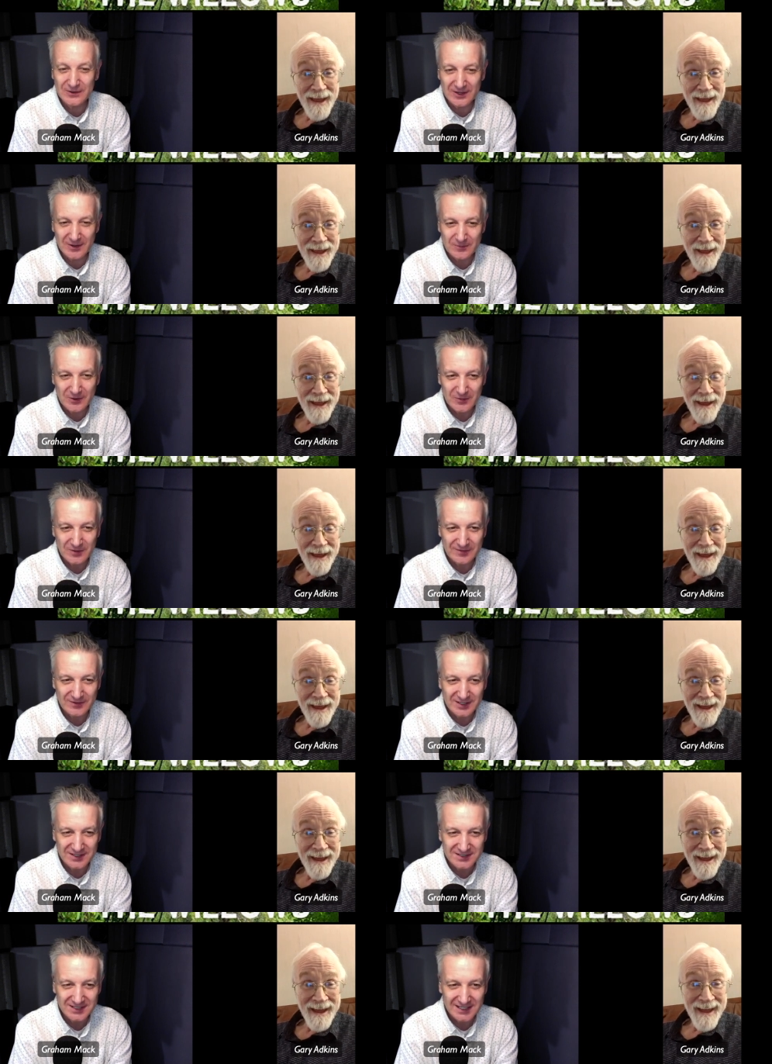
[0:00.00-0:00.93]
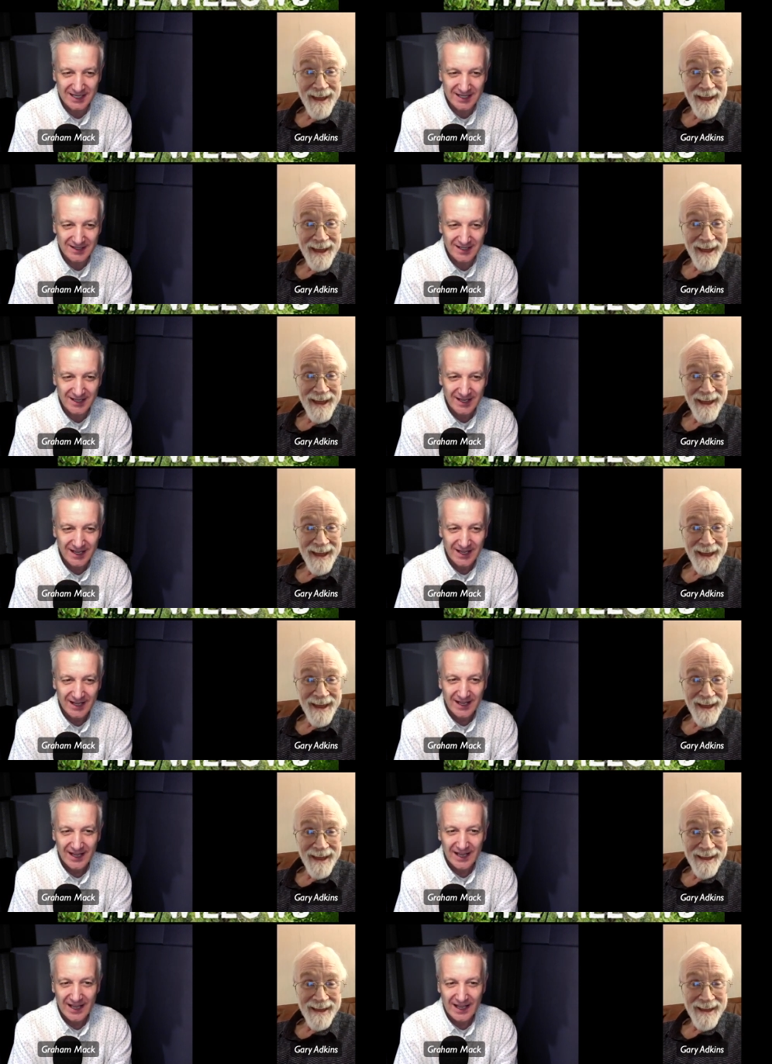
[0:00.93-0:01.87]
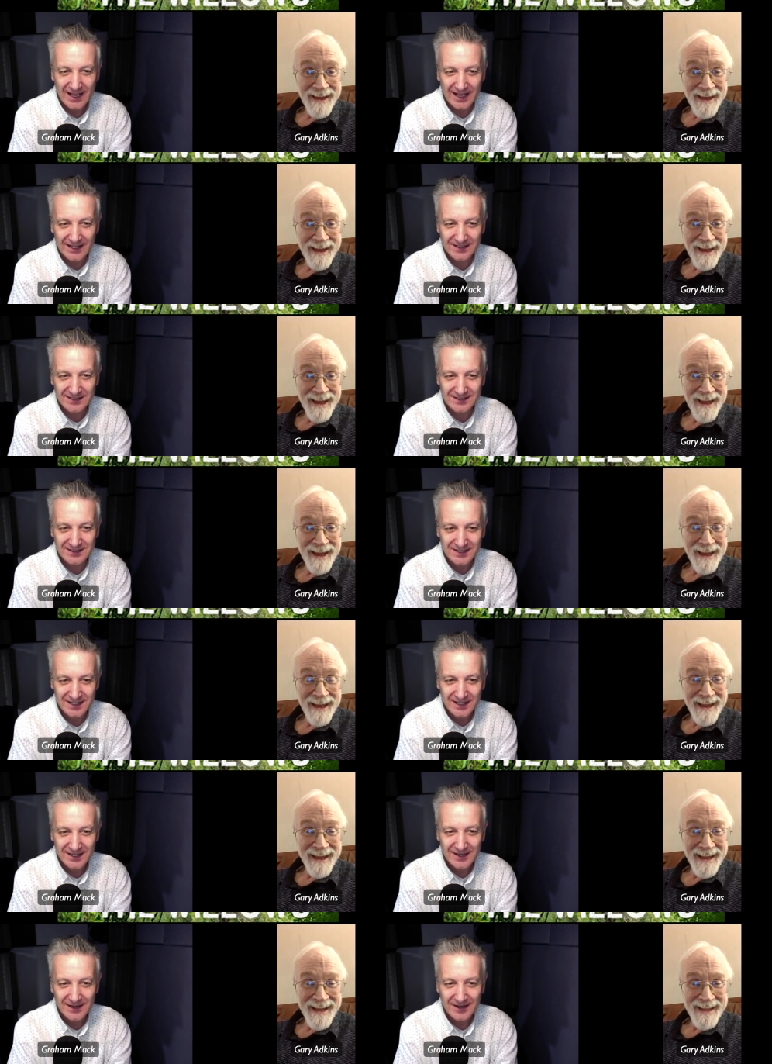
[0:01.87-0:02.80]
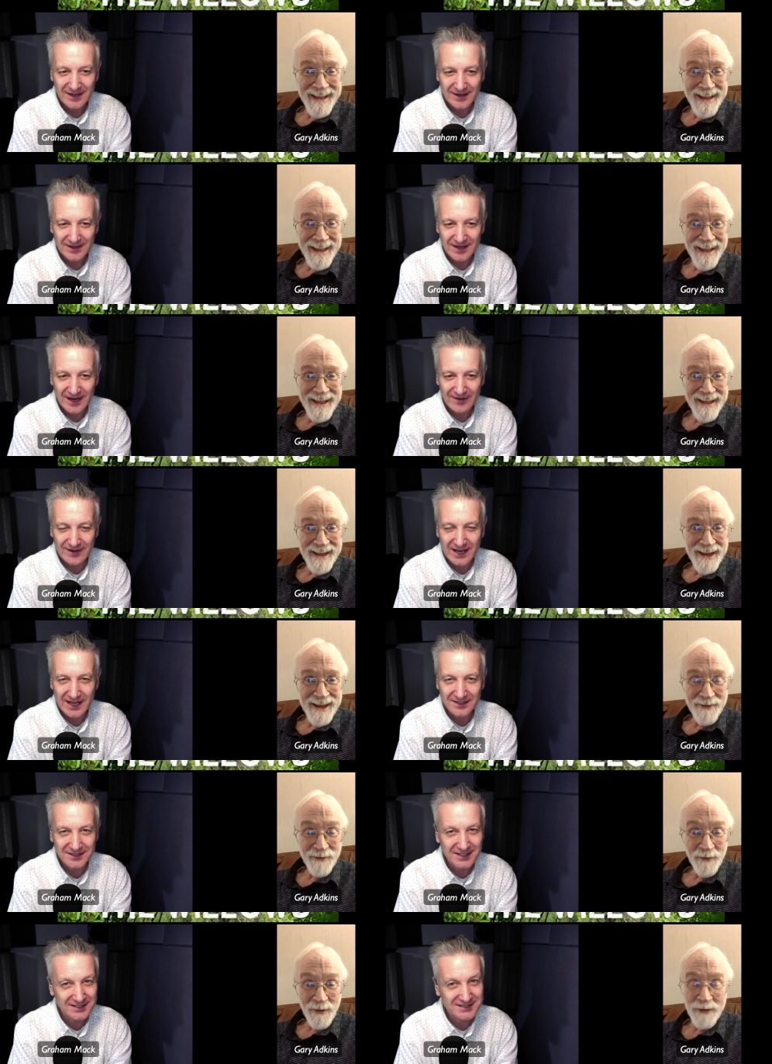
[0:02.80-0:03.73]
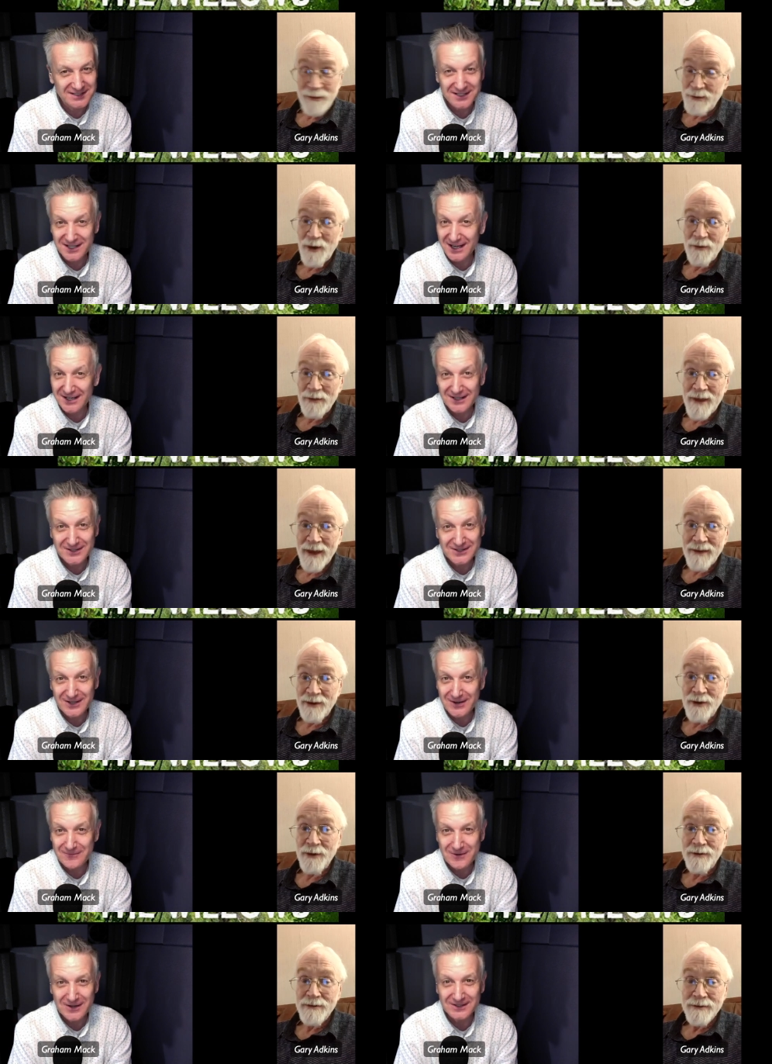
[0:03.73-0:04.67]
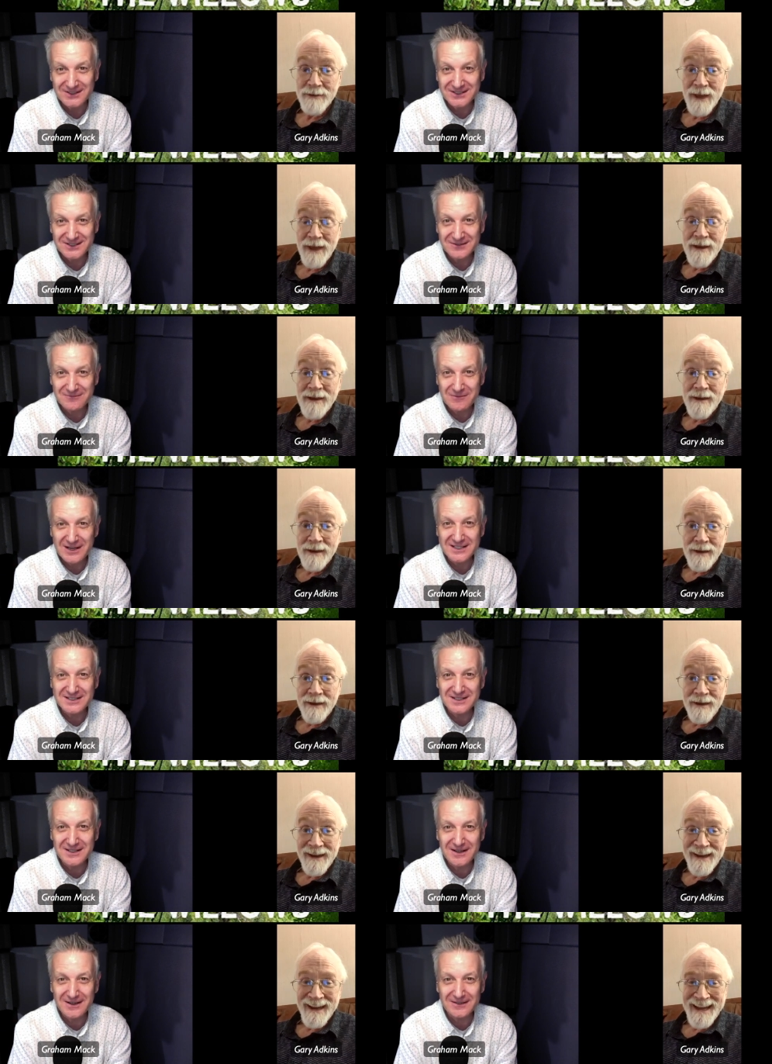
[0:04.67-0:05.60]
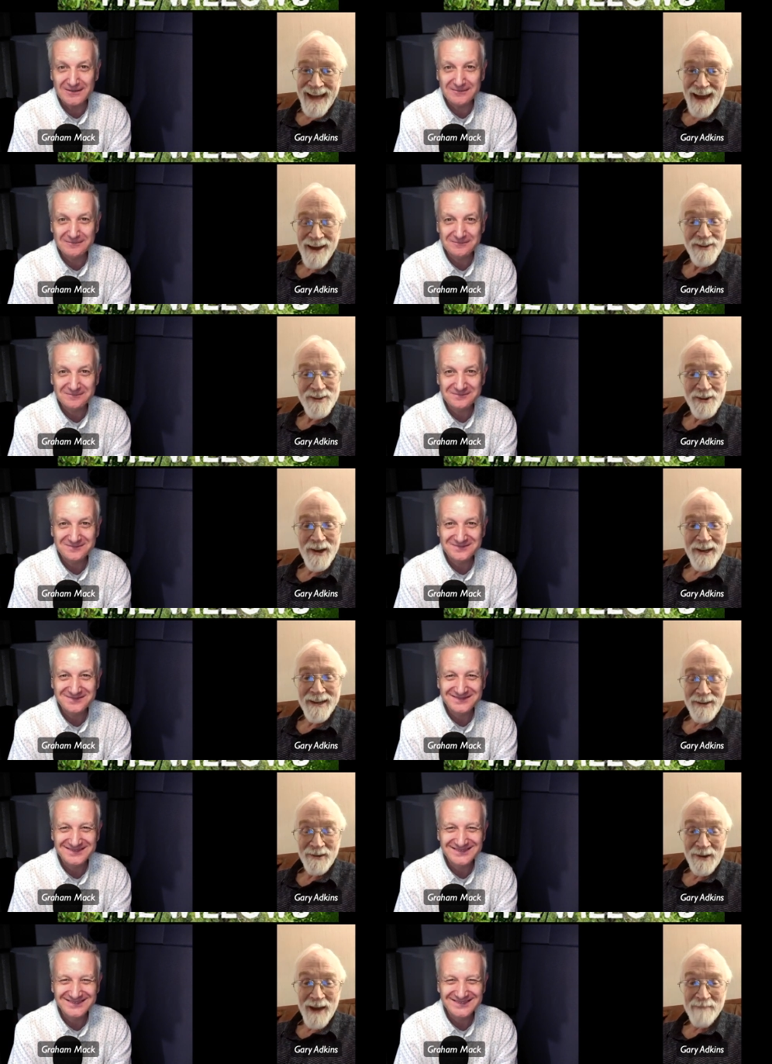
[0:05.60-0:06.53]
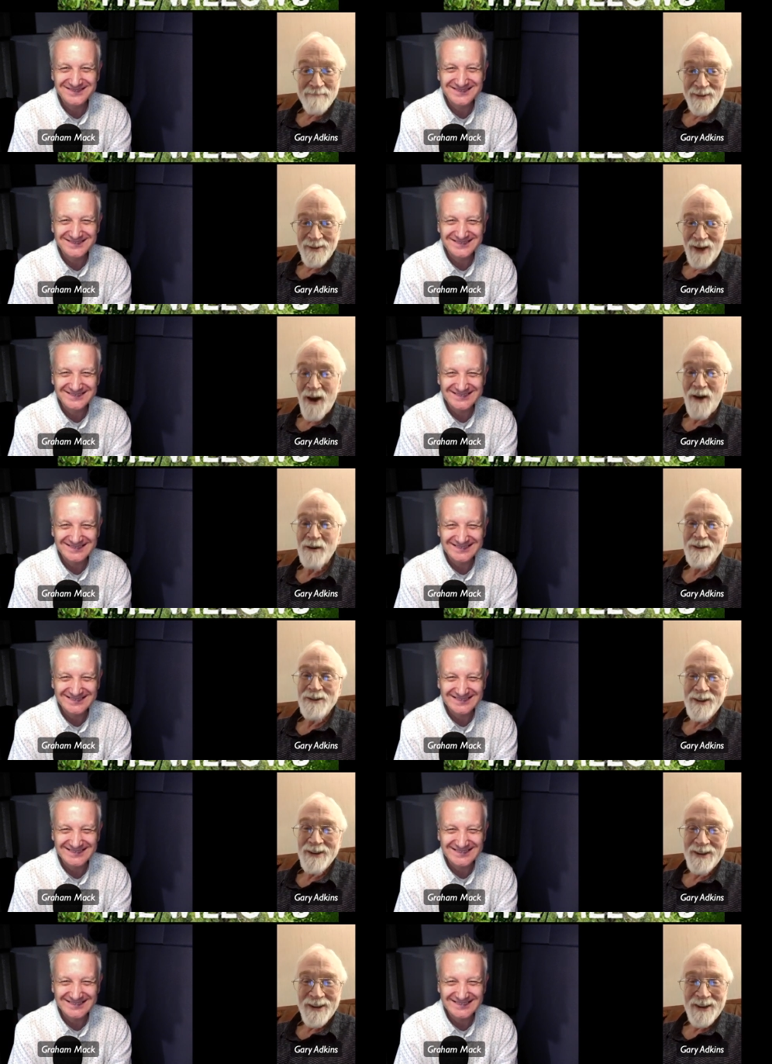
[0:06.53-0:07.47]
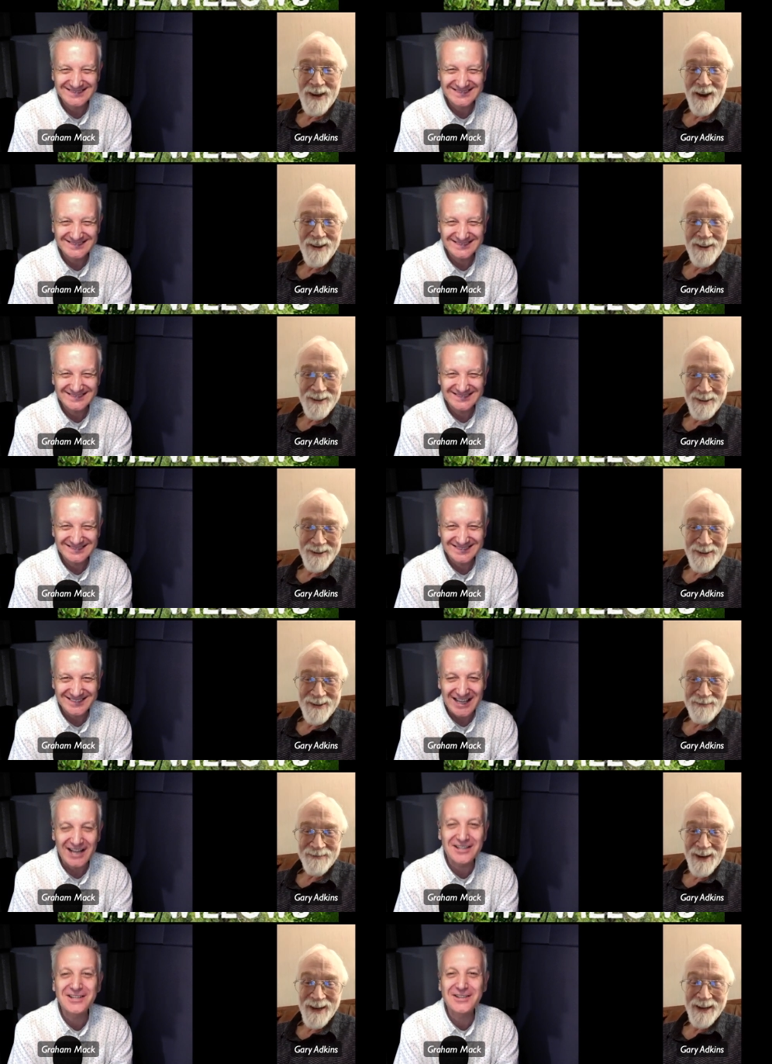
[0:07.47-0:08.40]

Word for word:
Speaker 1: audiobook we've done together. And uh, Gary oh, Adkins, oh, no, thank you so much. Best of luck. I
Speaker 2: enjoyed it, Graham. It's always good to talk to you. You're fun.